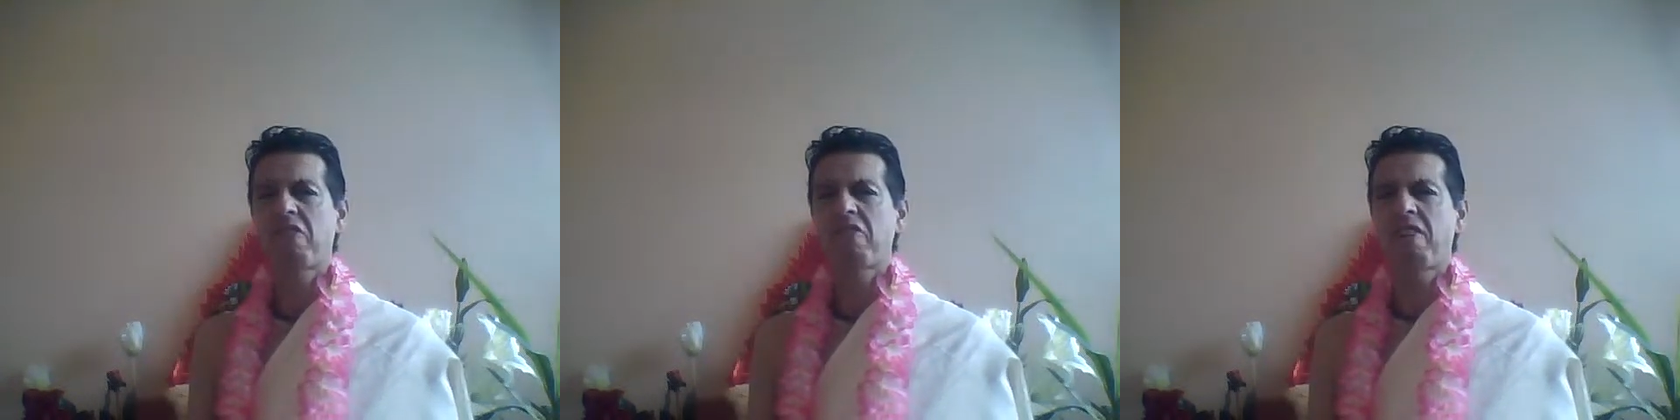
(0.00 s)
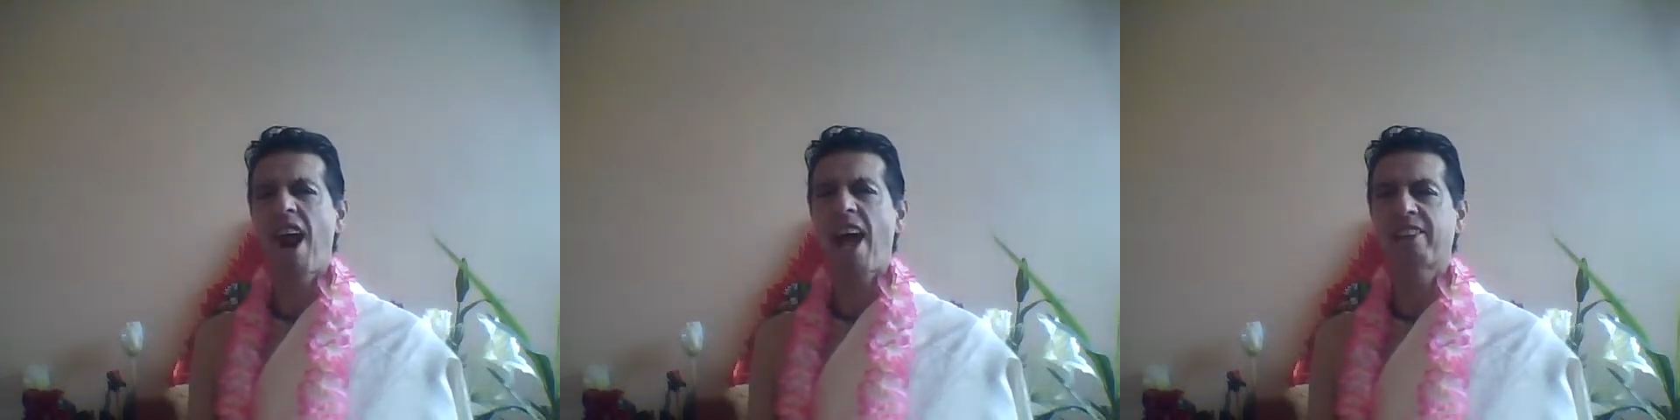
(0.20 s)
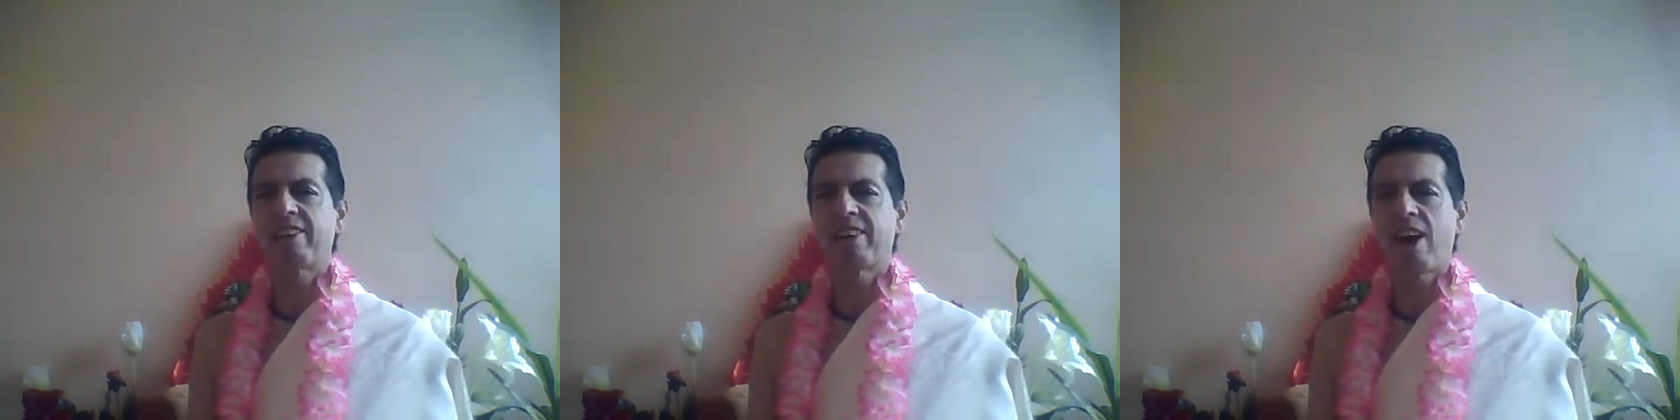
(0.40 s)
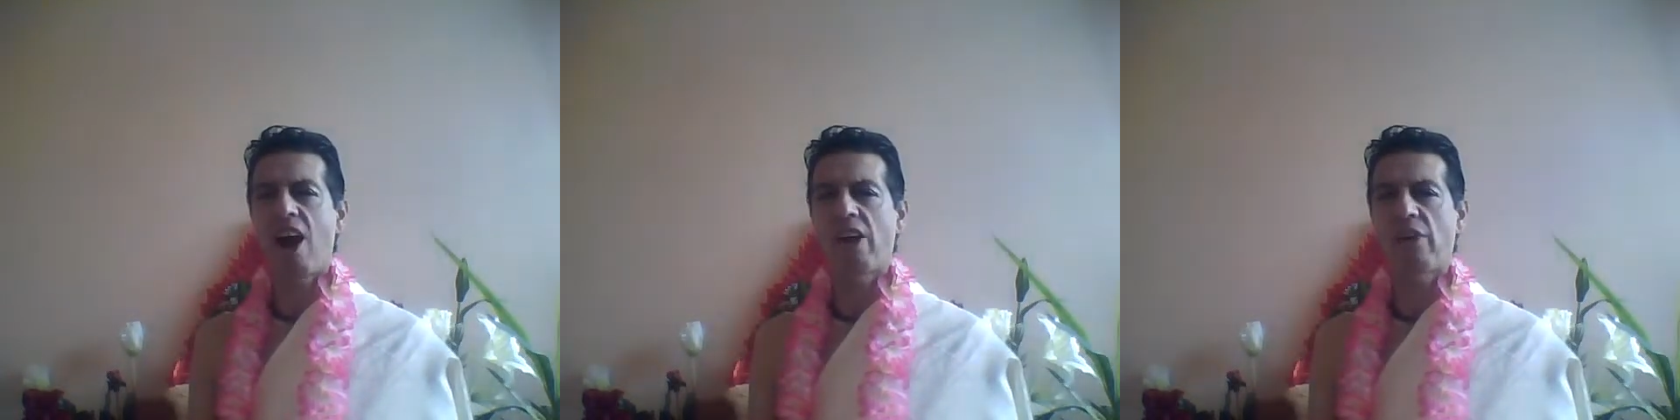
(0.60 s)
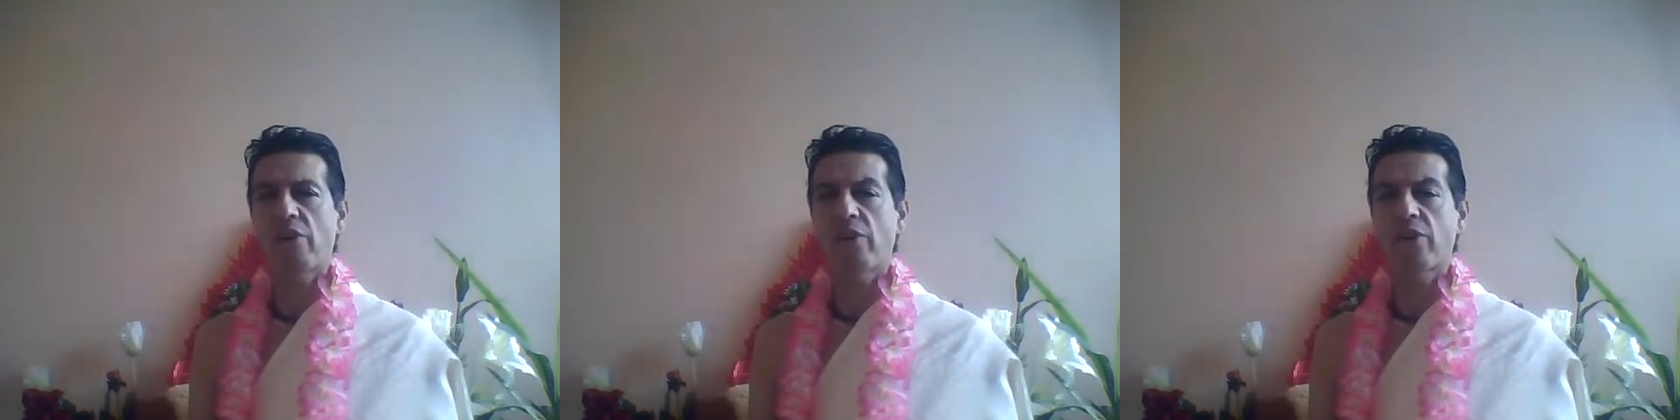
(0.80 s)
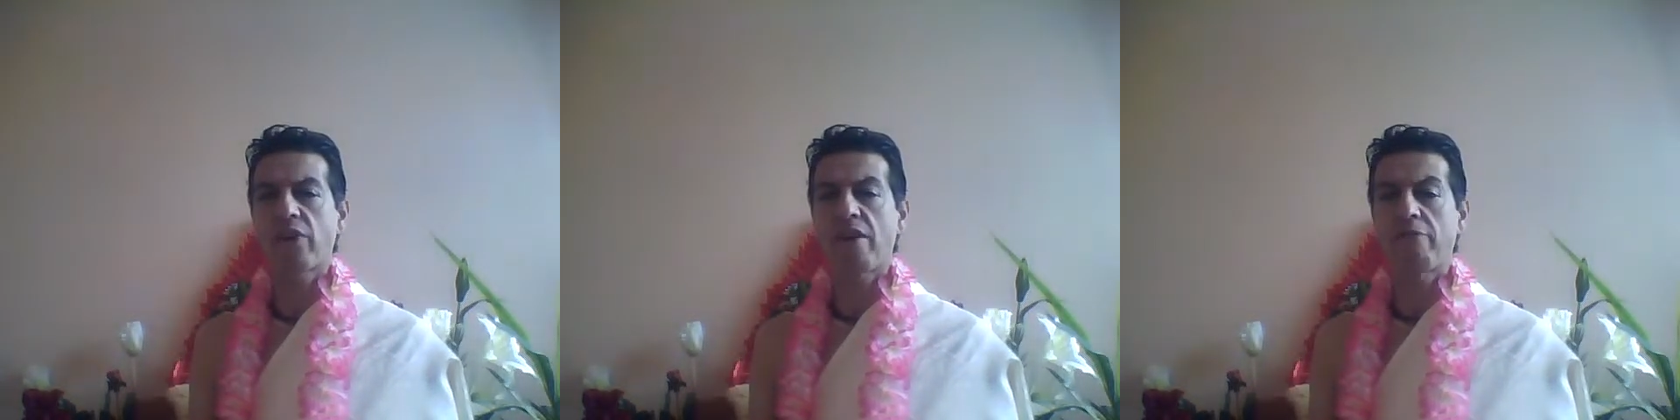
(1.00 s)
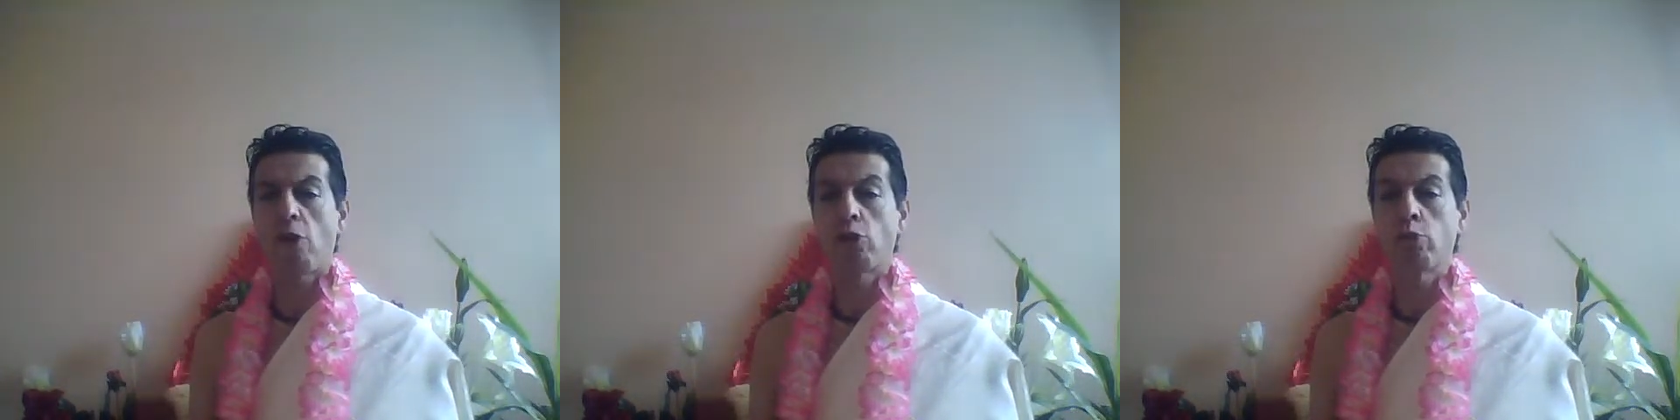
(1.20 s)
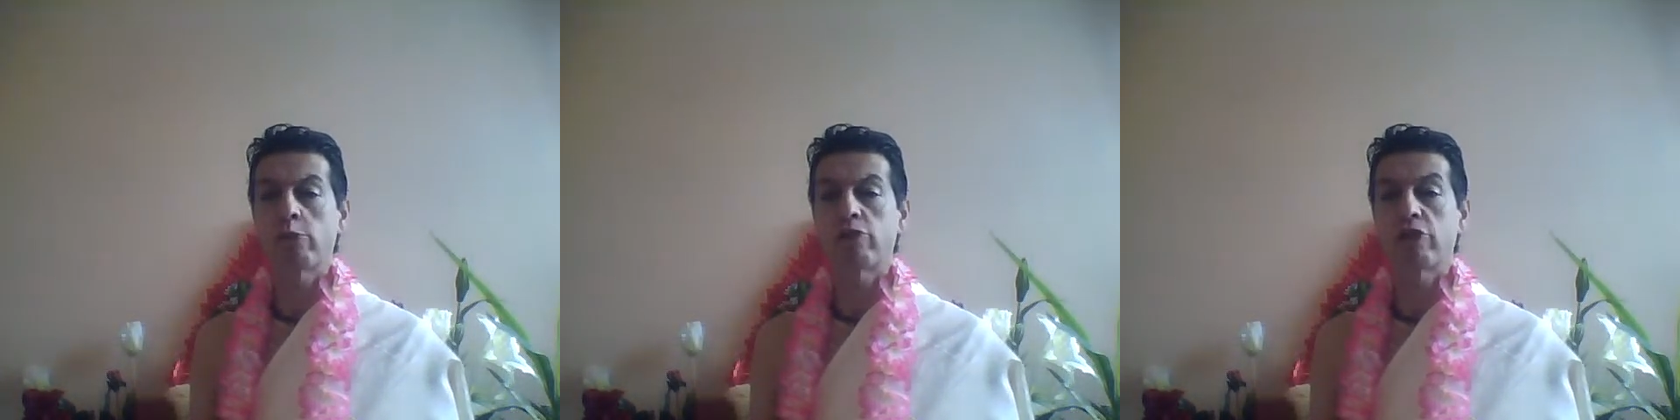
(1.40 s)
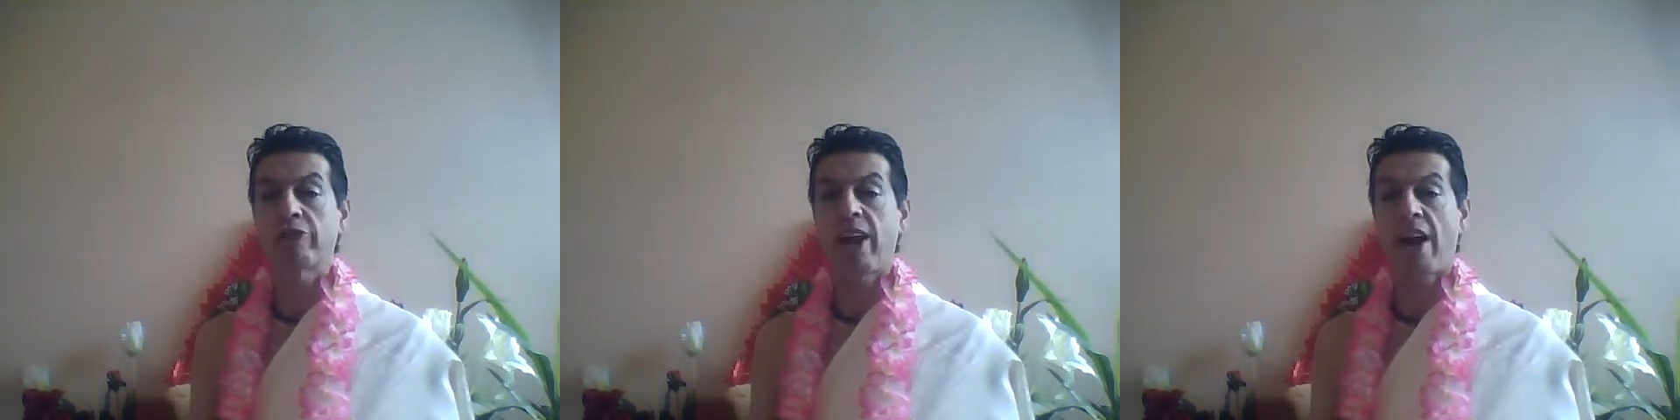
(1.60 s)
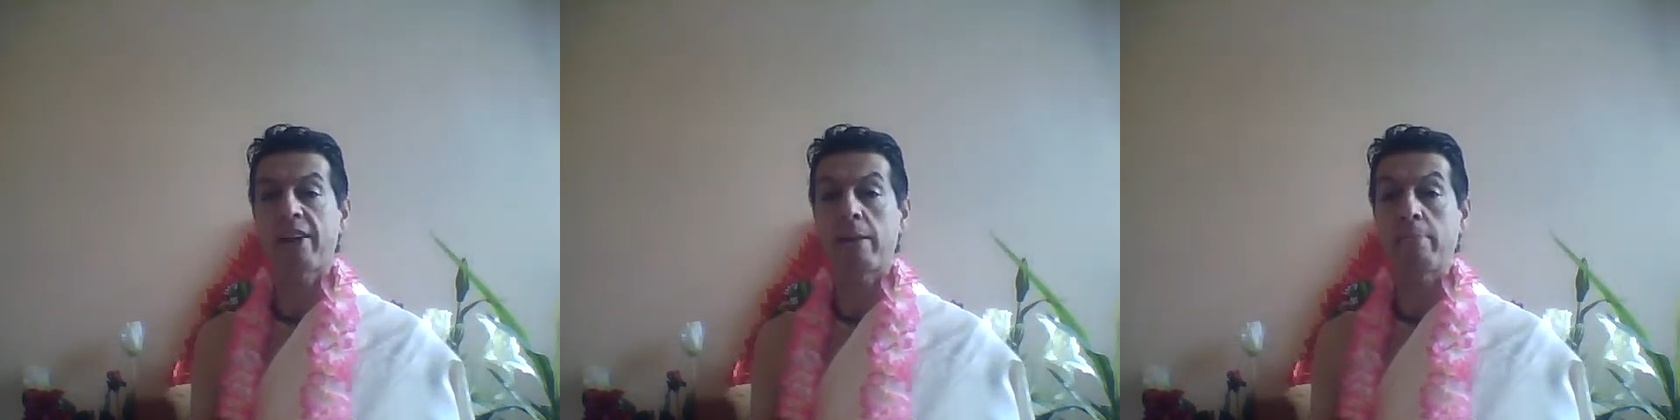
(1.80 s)
Radical,
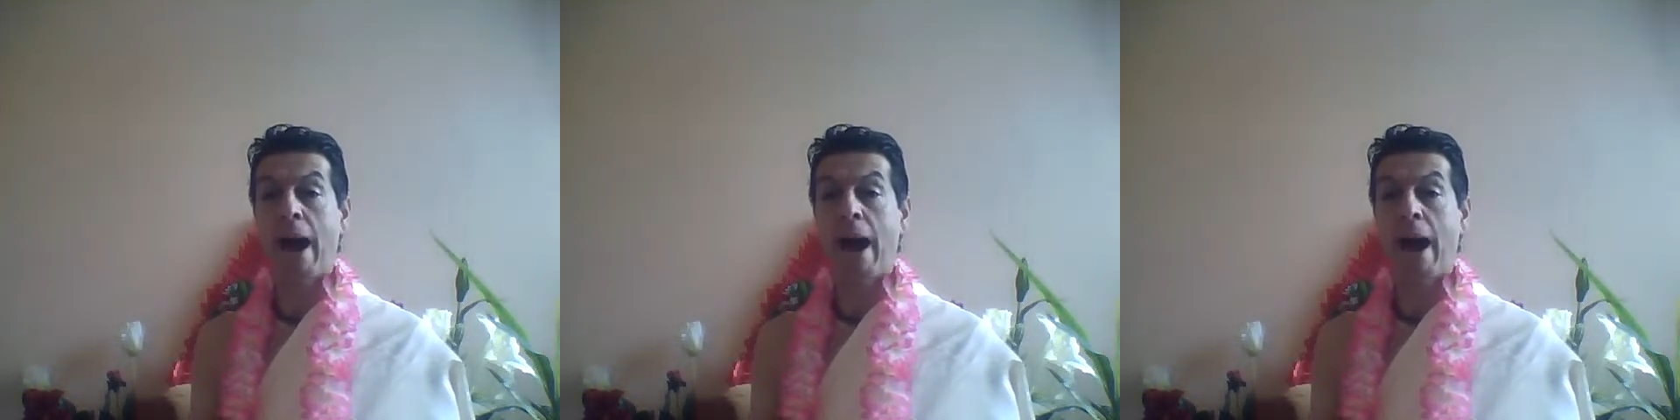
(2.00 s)
revolutionary,